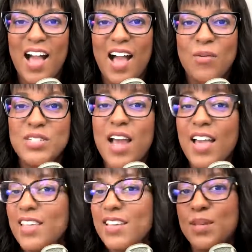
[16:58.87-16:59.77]
Which
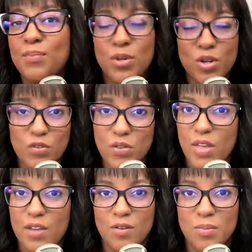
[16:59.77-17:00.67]
I think is a beautiful
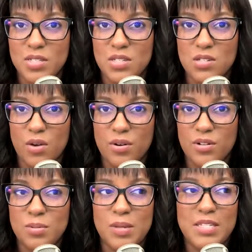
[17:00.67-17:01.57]
thing for business
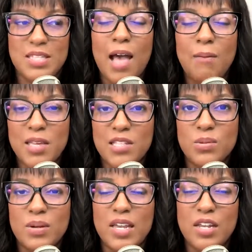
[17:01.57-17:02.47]
owners, because that means
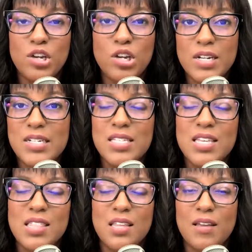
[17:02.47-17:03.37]
we're
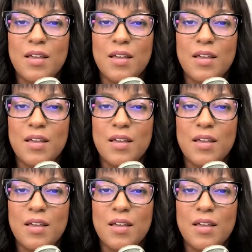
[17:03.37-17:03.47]
increasing the